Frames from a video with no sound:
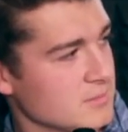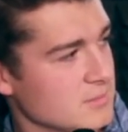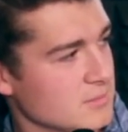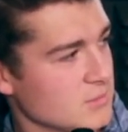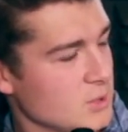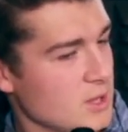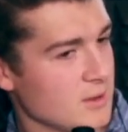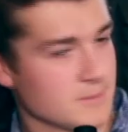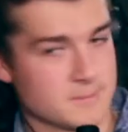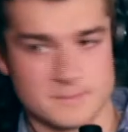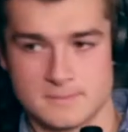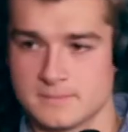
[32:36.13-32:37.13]
Watch the
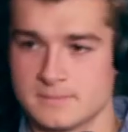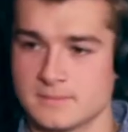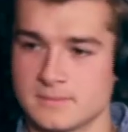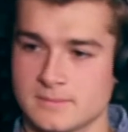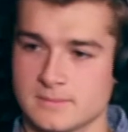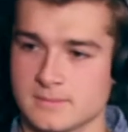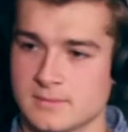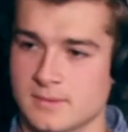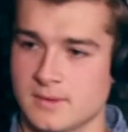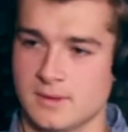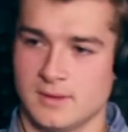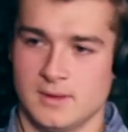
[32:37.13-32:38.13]
videos and
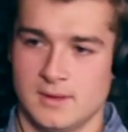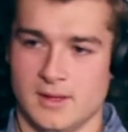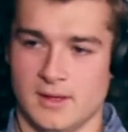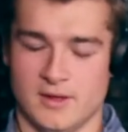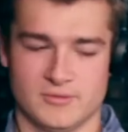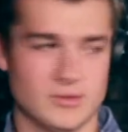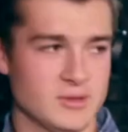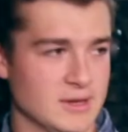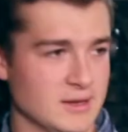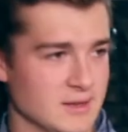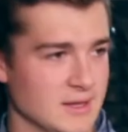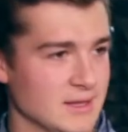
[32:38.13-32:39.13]
think to look into that.